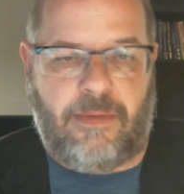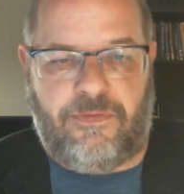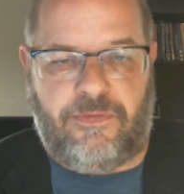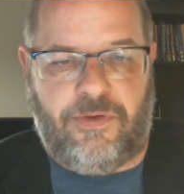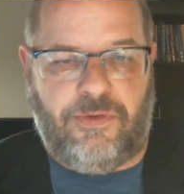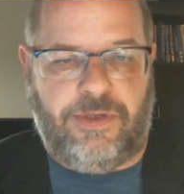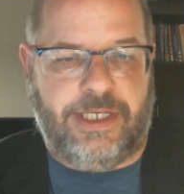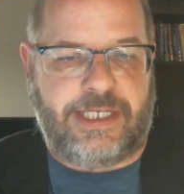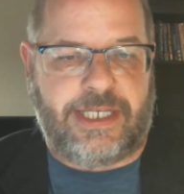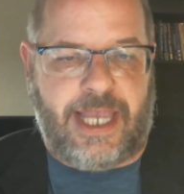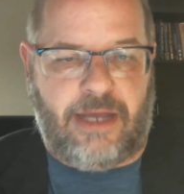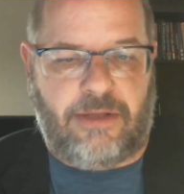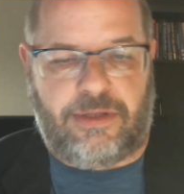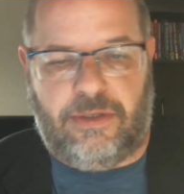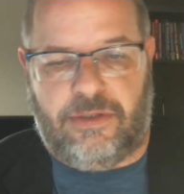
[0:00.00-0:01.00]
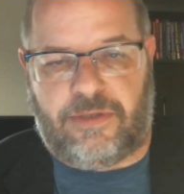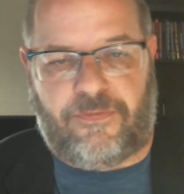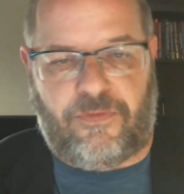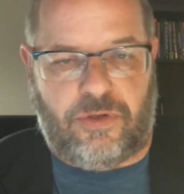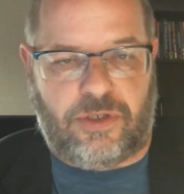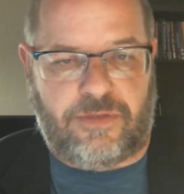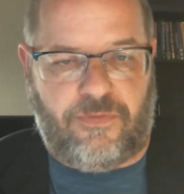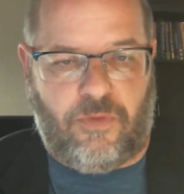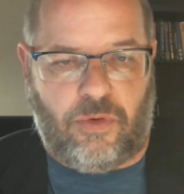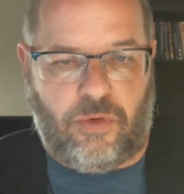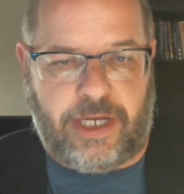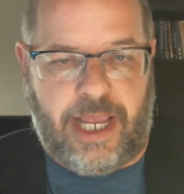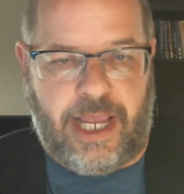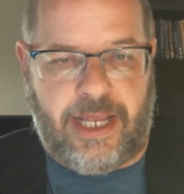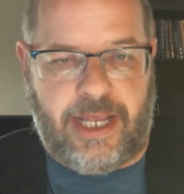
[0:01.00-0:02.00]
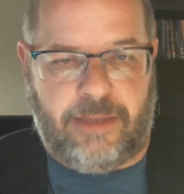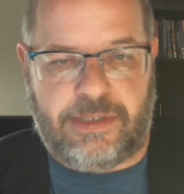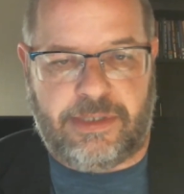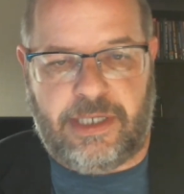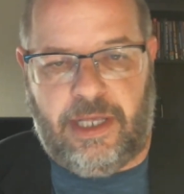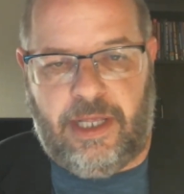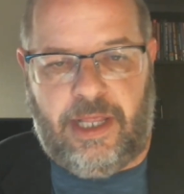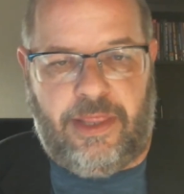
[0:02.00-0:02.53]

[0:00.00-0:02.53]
If you discount those first 4 games,